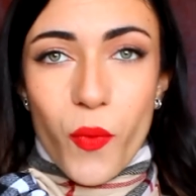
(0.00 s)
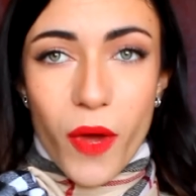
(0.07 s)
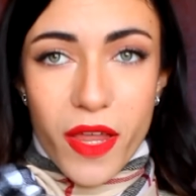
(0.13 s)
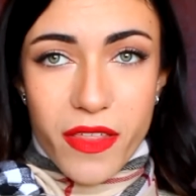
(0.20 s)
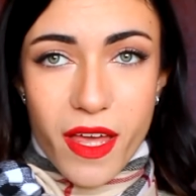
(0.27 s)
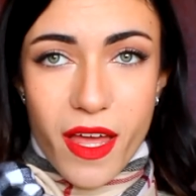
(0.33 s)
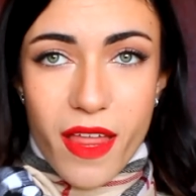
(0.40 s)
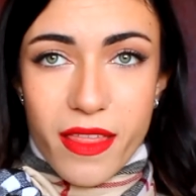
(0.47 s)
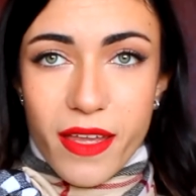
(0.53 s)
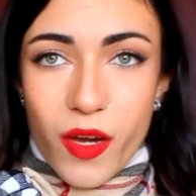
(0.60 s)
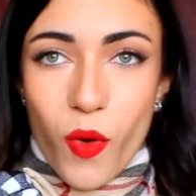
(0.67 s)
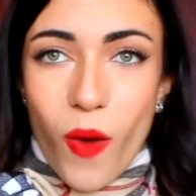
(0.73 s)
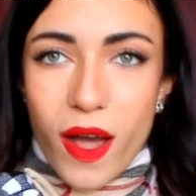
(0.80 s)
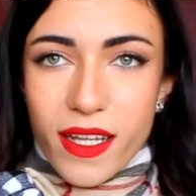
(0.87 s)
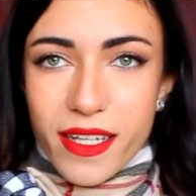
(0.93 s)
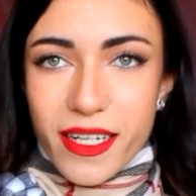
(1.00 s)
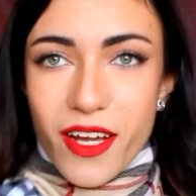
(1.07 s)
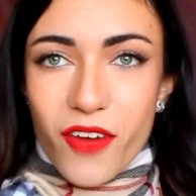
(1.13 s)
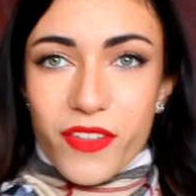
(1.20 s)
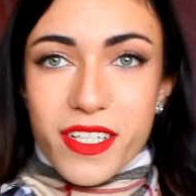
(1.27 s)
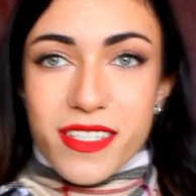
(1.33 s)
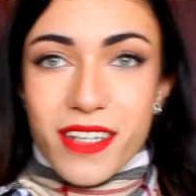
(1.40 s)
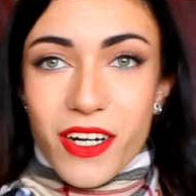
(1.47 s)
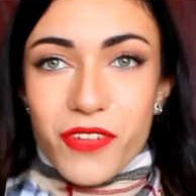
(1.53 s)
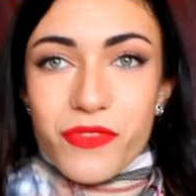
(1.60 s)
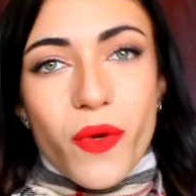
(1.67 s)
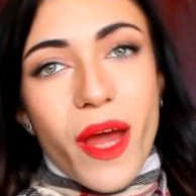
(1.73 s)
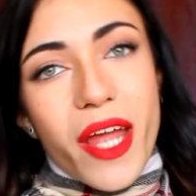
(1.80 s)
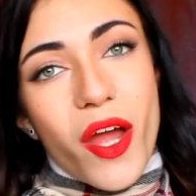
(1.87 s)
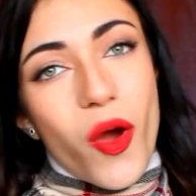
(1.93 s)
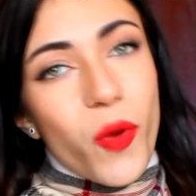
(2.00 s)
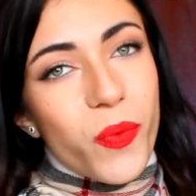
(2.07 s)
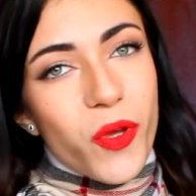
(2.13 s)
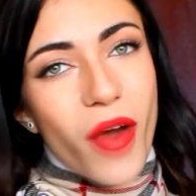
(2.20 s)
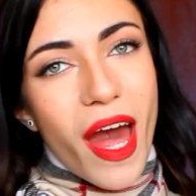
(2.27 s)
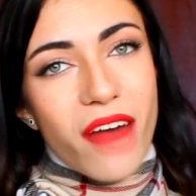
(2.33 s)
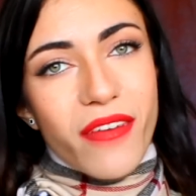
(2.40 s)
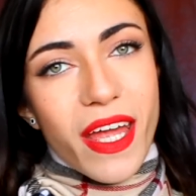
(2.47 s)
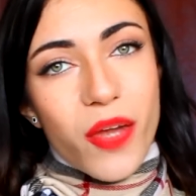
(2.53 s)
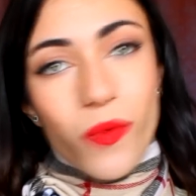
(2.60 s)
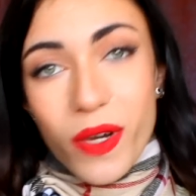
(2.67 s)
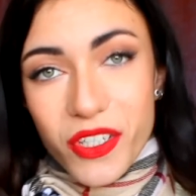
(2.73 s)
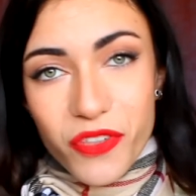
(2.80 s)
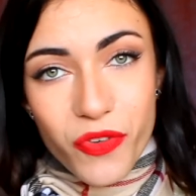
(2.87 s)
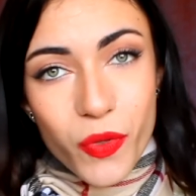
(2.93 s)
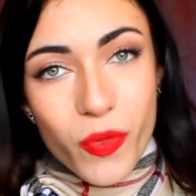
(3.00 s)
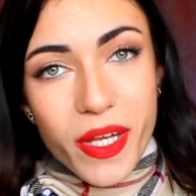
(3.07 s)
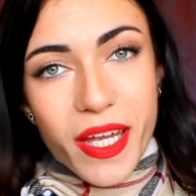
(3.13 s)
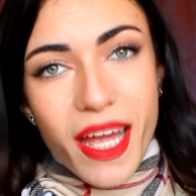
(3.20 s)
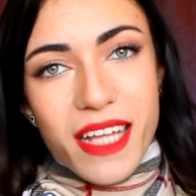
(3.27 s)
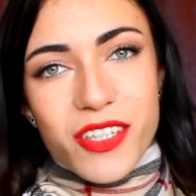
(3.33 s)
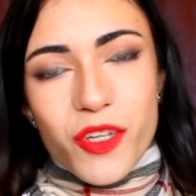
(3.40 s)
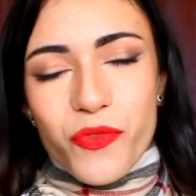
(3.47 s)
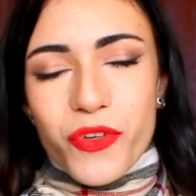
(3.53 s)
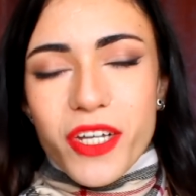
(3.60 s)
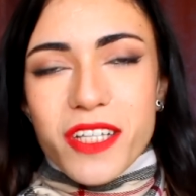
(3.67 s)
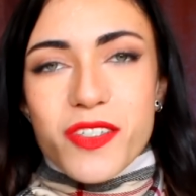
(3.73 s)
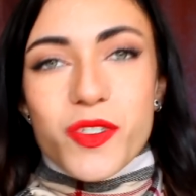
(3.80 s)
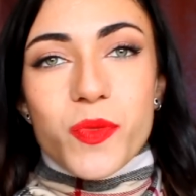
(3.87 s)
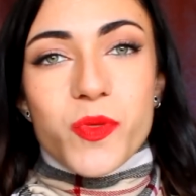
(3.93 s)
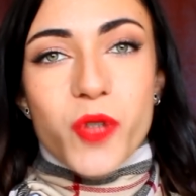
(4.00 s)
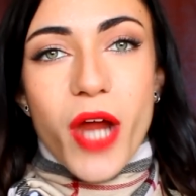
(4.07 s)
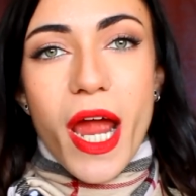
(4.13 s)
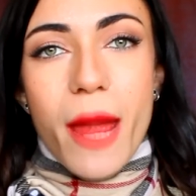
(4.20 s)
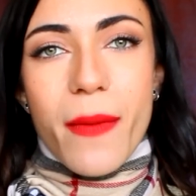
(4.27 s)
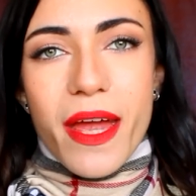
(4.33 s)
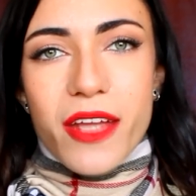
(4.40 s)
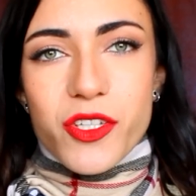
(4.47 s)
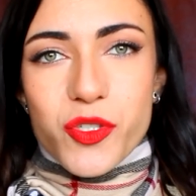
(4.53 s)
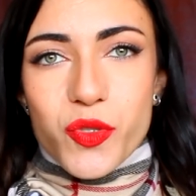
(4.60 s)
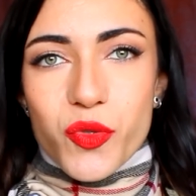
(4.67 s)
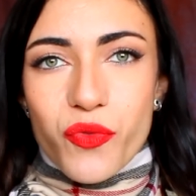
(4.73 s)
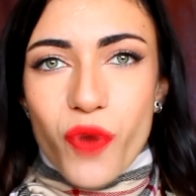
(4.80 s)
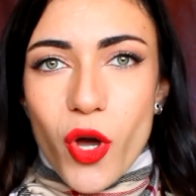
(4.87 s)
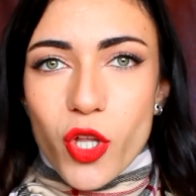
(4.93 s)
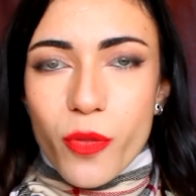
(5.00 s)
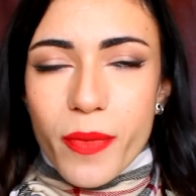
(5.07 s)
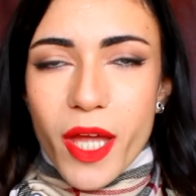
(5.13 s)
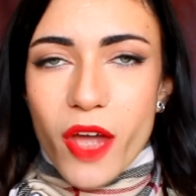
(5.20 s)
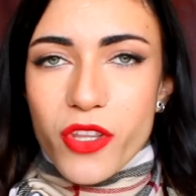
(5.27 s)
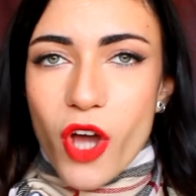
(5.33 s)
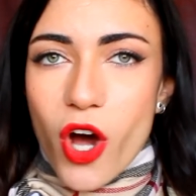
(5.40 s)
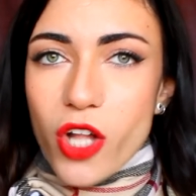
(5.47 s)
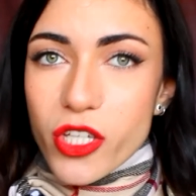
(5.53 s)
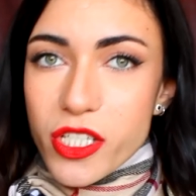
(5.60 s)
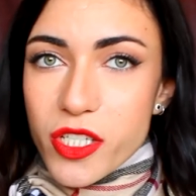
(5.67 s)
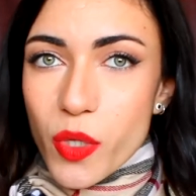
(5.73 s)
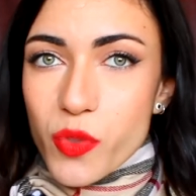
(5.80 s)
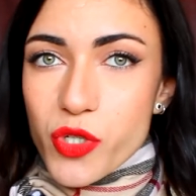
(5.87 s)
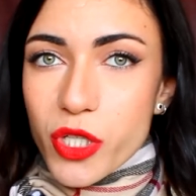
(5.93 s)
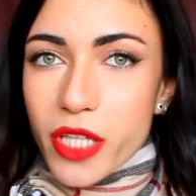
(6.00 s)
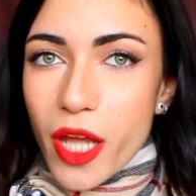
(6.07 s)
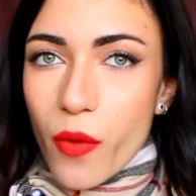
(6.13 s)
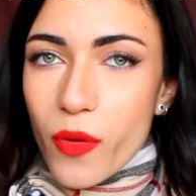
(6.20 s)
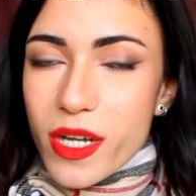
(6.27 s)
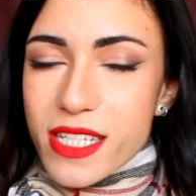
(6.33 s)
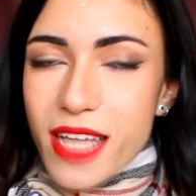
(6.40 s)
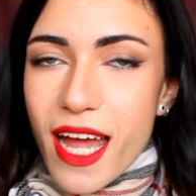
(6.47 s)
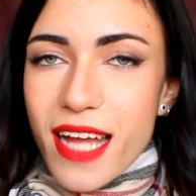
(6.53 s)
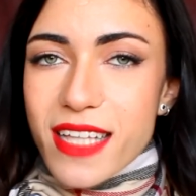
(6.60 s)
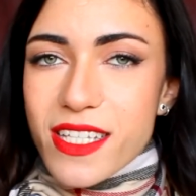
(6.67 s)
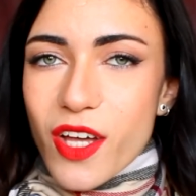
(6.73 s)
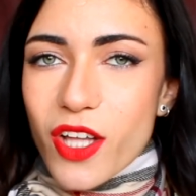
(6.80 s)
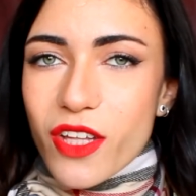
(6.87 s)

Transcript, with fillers: with the quality of the scarf. So I hope you have a wonderful weekend. Don't forget to subscribe and to follow me on all the social network sites.